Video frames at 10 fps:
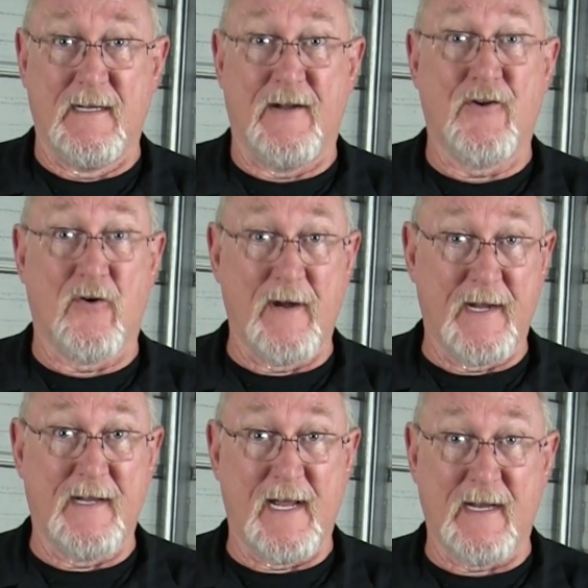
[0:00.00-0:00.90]
Now,
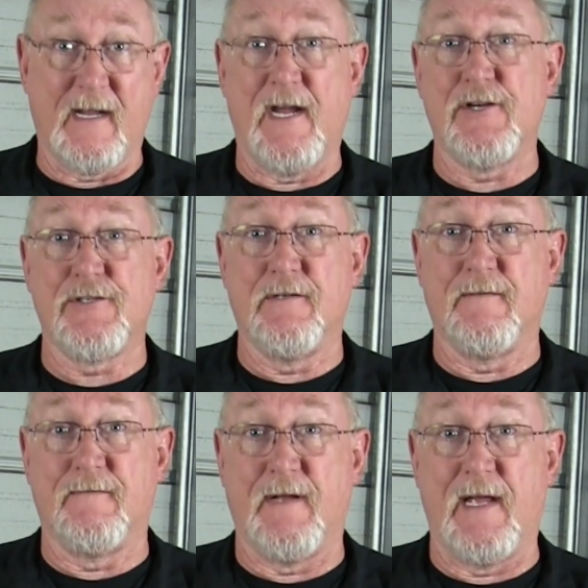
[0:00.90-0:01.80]
during a detonation
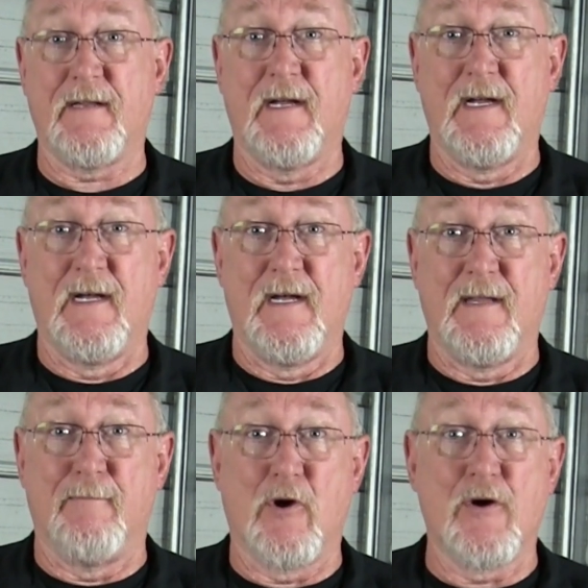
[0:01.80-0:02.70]
event,
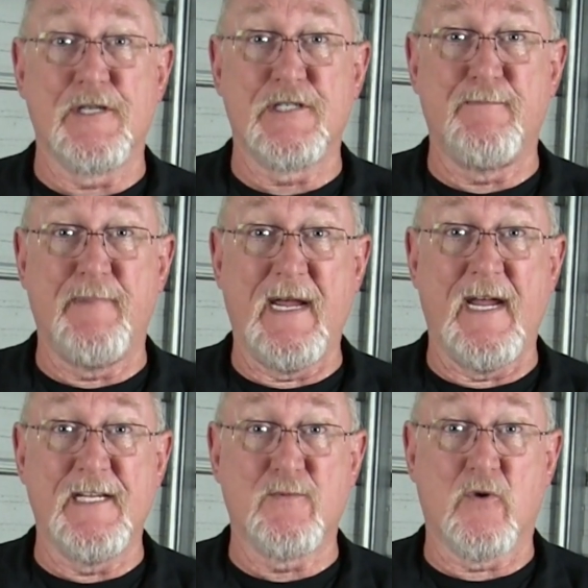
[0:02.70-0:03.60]
burn
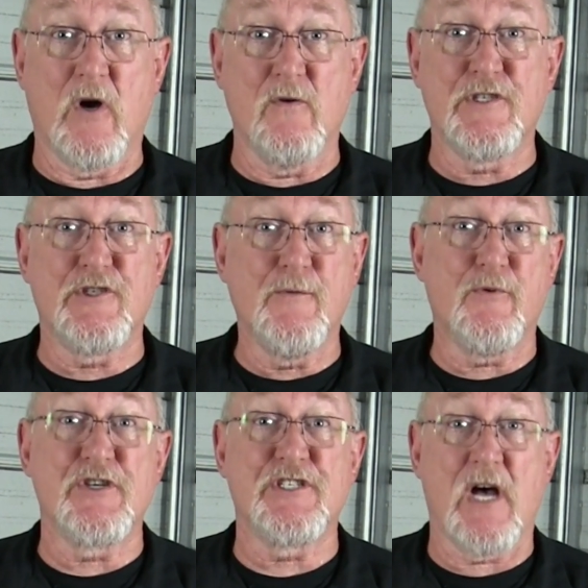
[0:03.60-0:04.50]
speeds will go
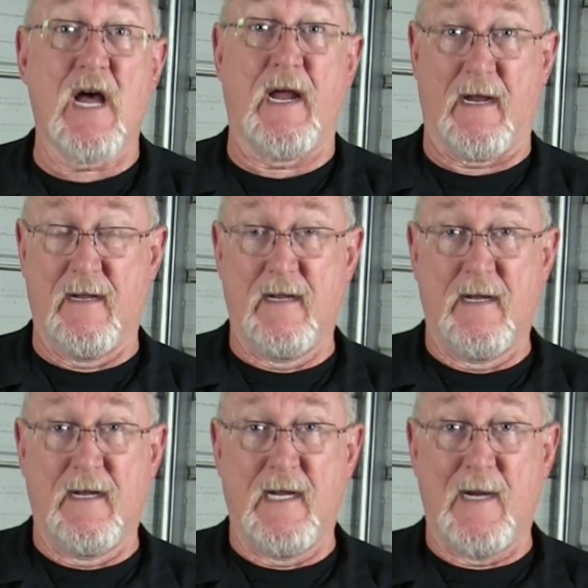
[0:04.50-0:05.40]
supersonic,
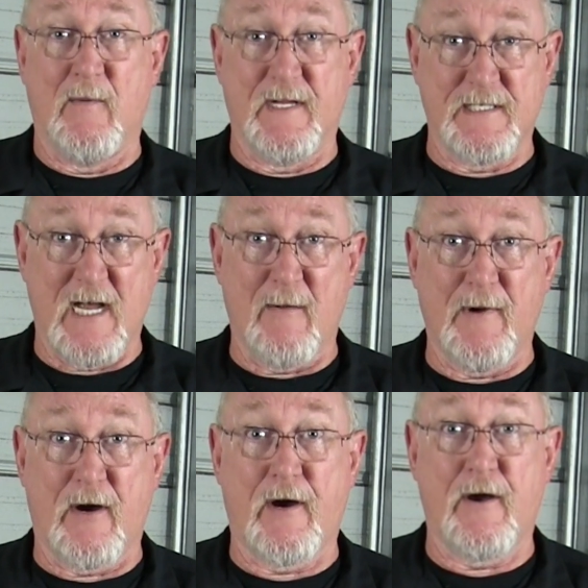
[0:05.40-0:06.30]
and when the
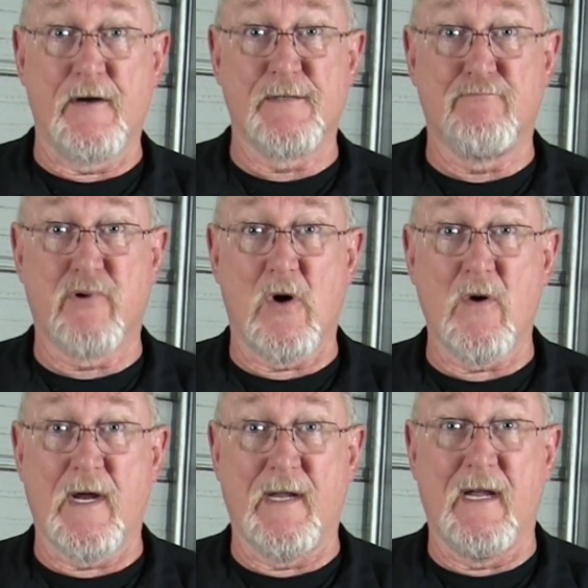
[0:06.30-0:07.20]
sound barrier is
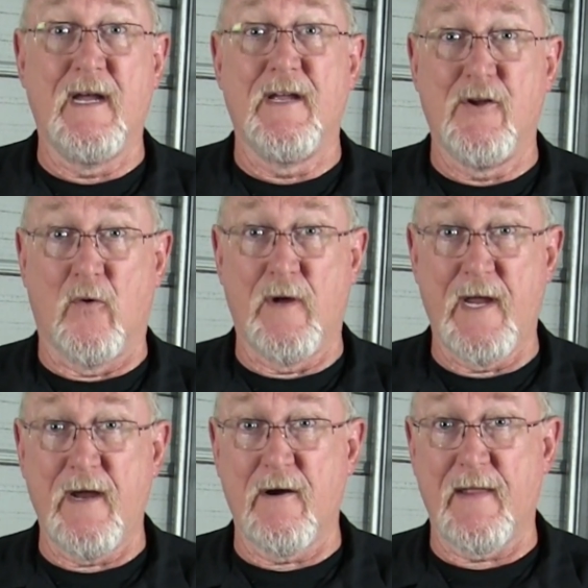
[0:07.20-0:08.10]
broken, you'll
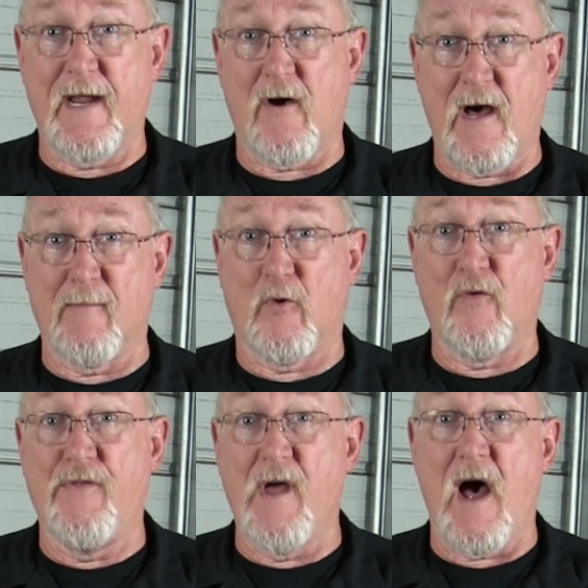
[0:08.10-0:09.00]
hear that
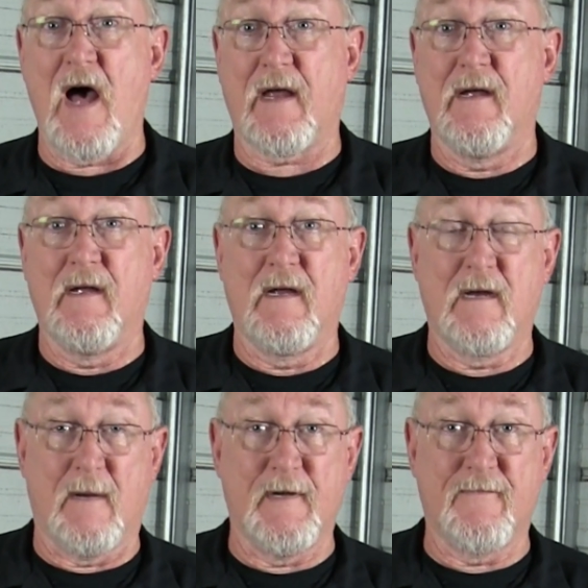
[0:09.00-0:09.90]
audible knock
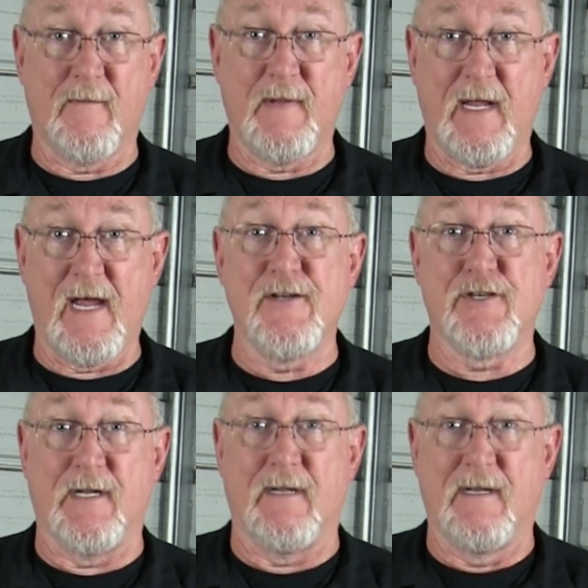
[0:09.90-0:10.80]
coming from the
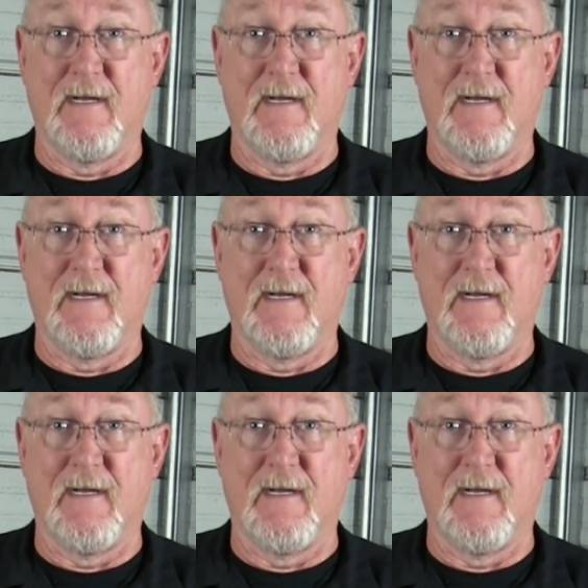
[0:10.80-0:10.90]
engine.